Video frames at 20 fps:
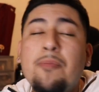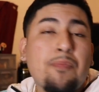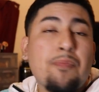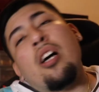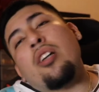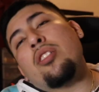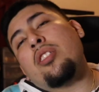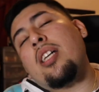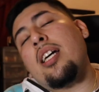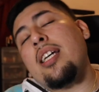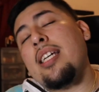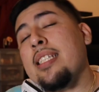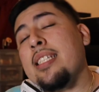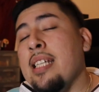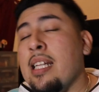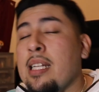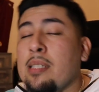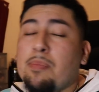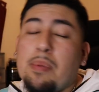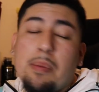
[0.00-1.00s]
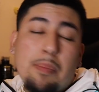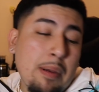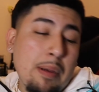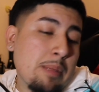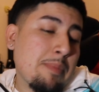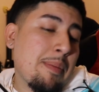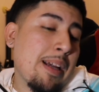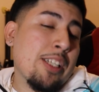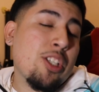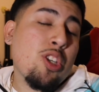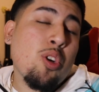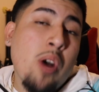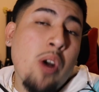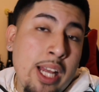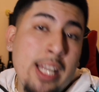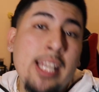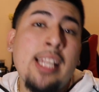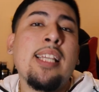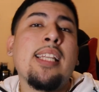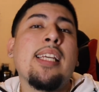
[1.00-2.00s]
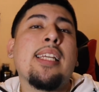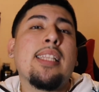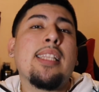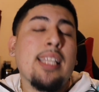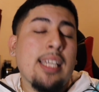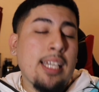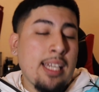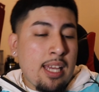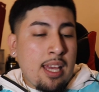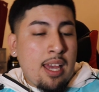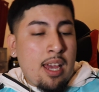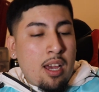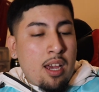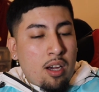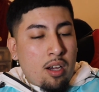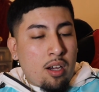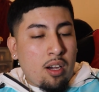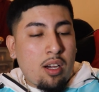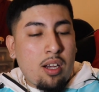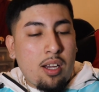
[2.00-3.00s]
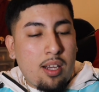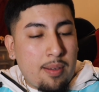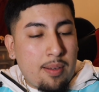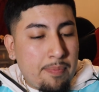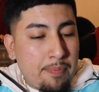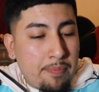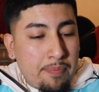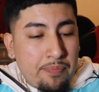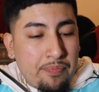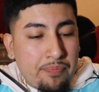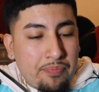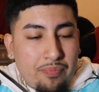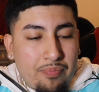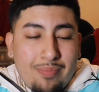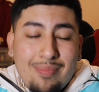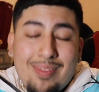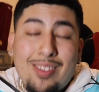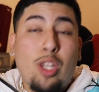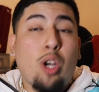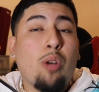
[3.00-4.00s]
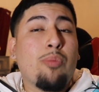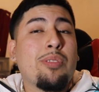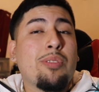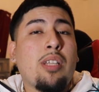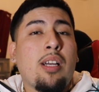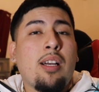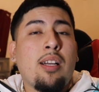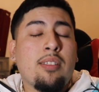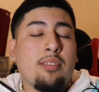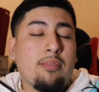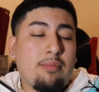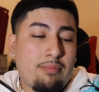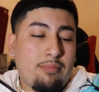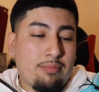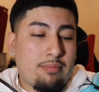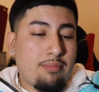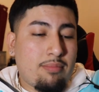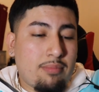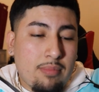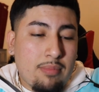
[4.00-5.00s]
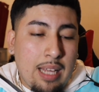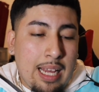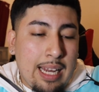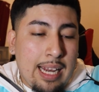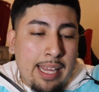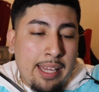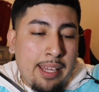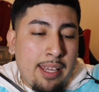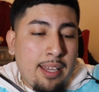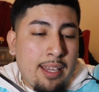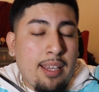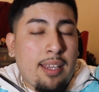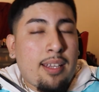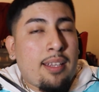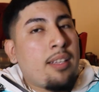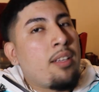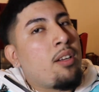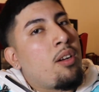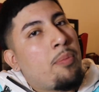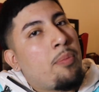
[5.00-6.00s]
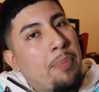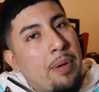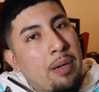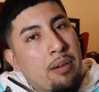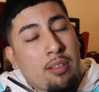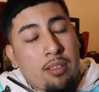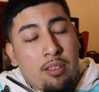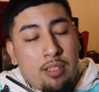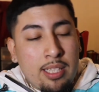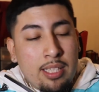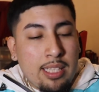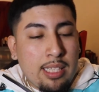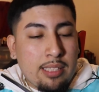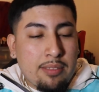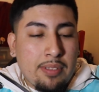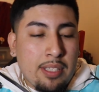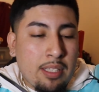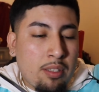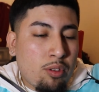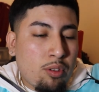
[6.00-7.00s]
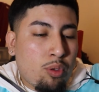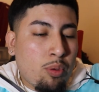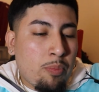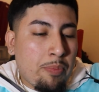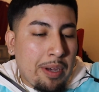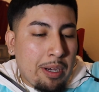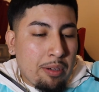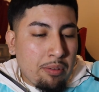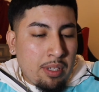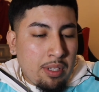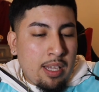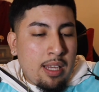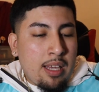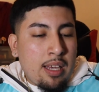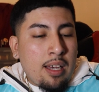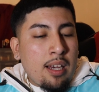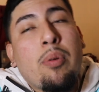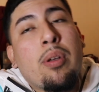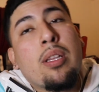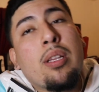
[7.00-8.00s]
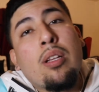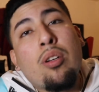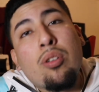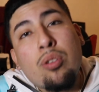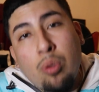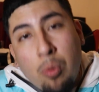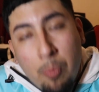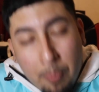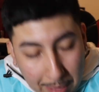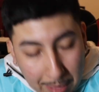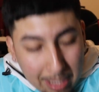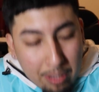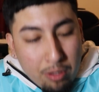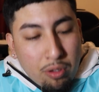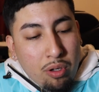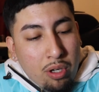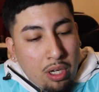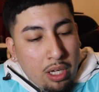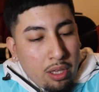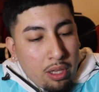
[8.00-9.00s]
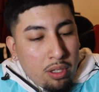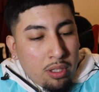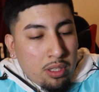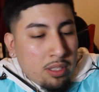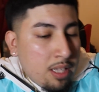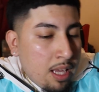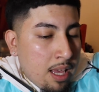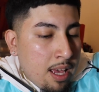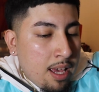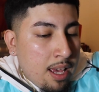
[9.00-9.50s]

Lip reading: That was Cookies and las Pipas by Joan Elite. Dope song, I like it, you know, pa' cuando andas bien tumbao, with lo tumbao corridos.